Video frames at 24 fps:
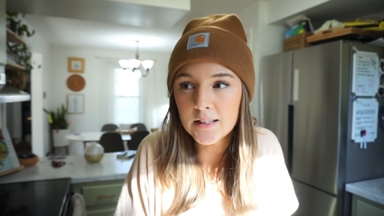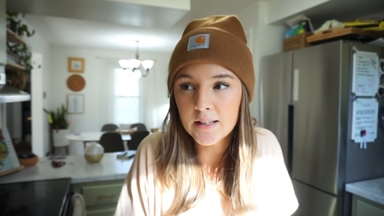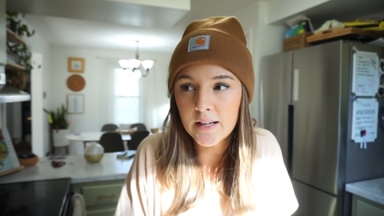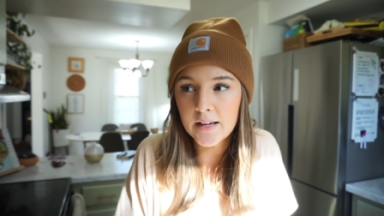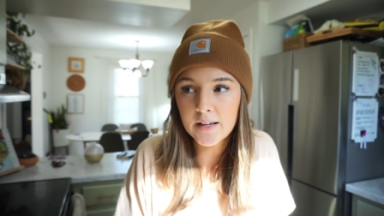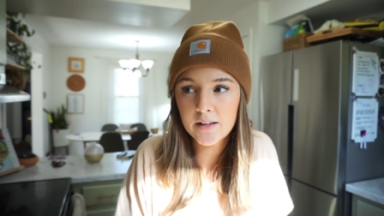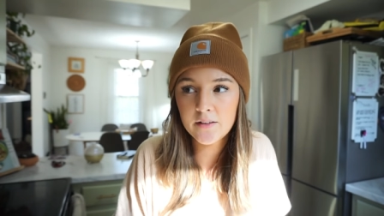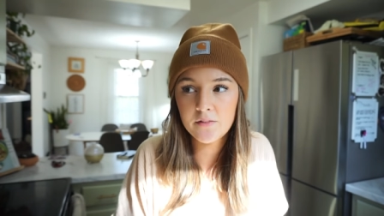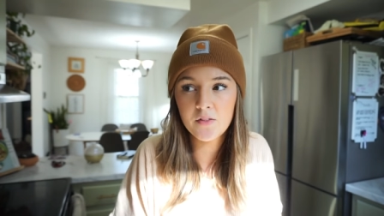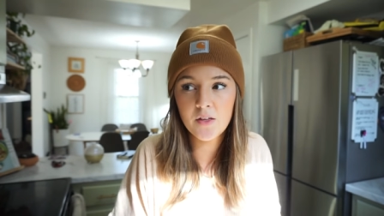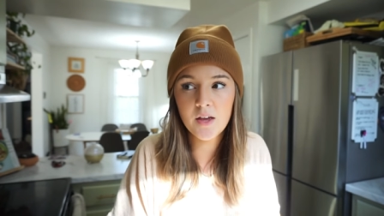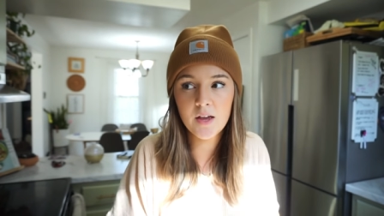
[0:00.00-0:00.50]

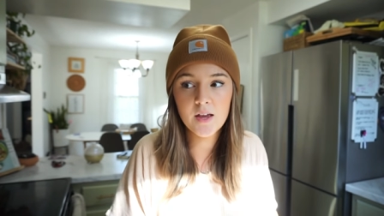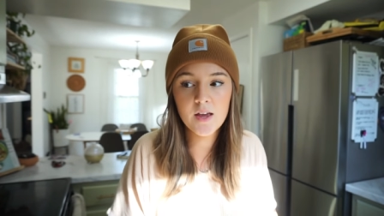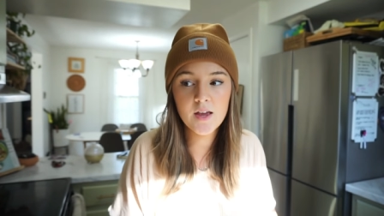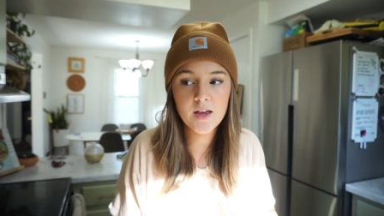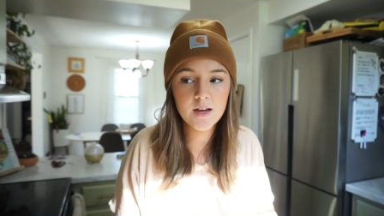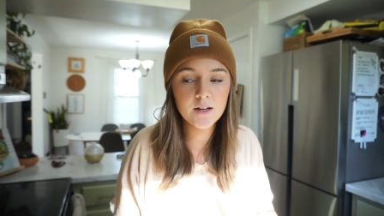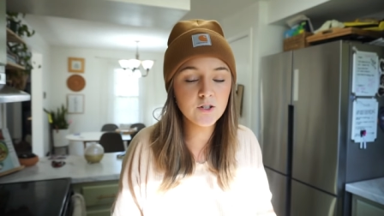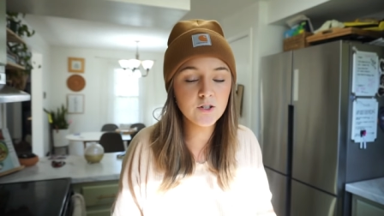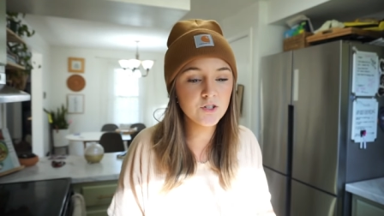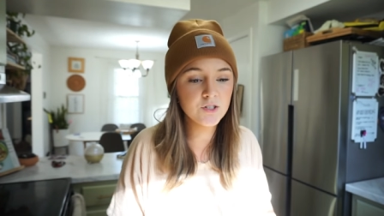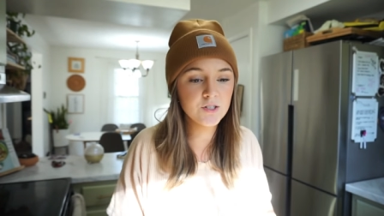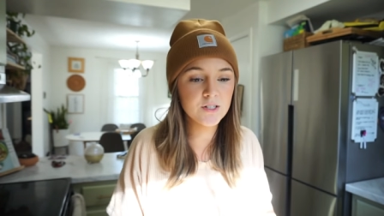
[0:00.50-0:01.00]
Like they
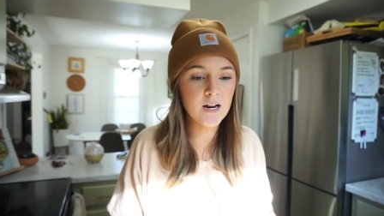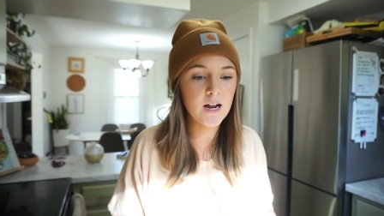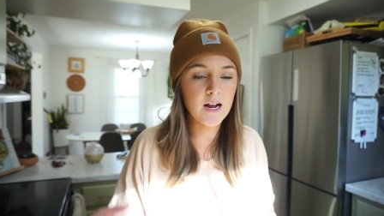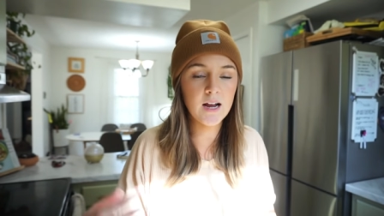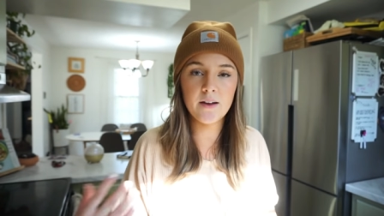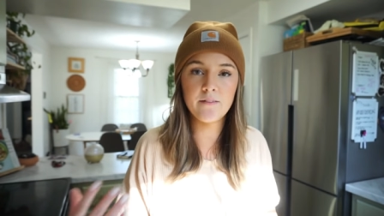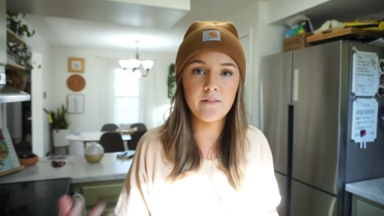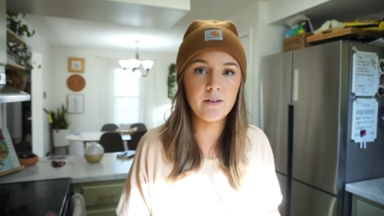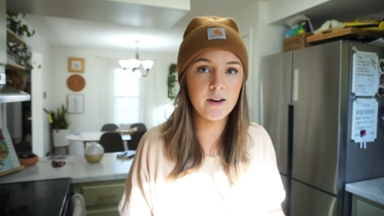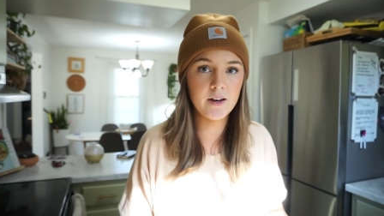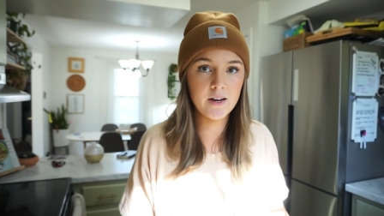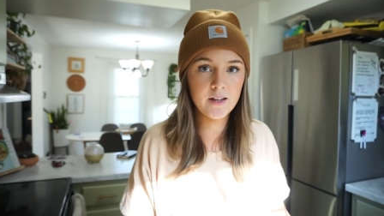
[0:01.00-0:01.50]
can't just not
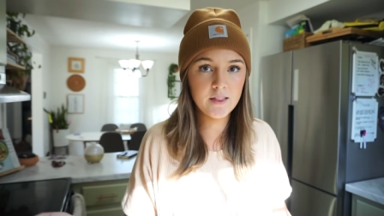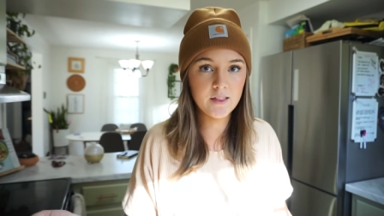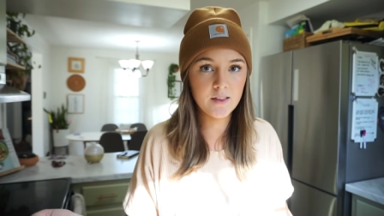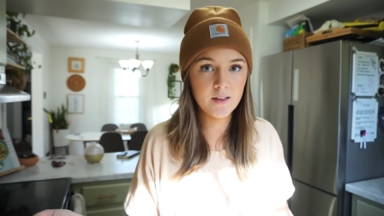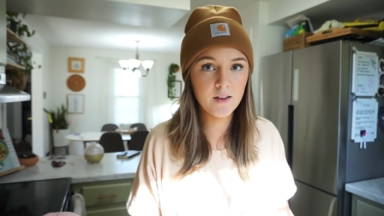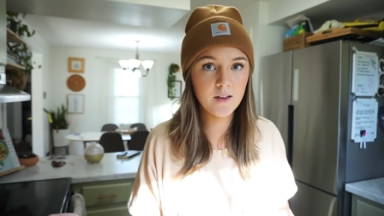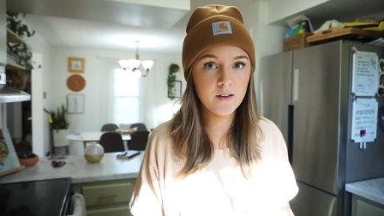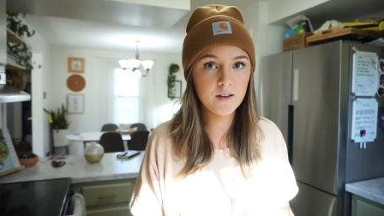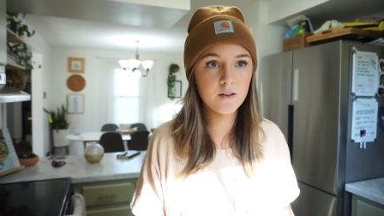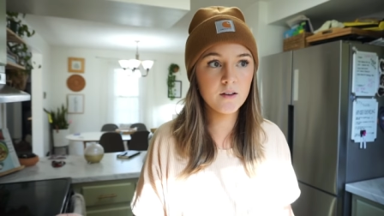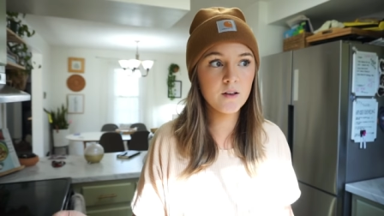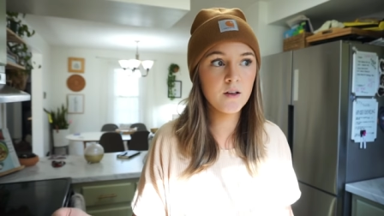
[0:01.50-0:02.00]
have
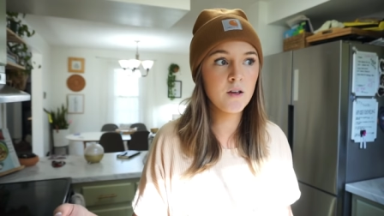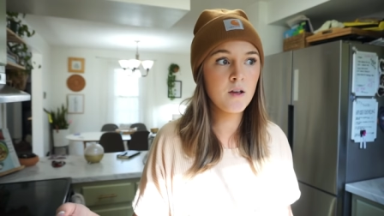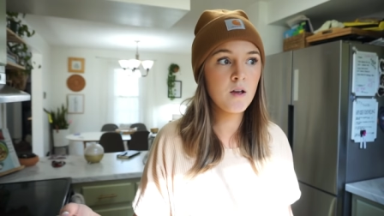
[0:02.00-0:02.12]
anything.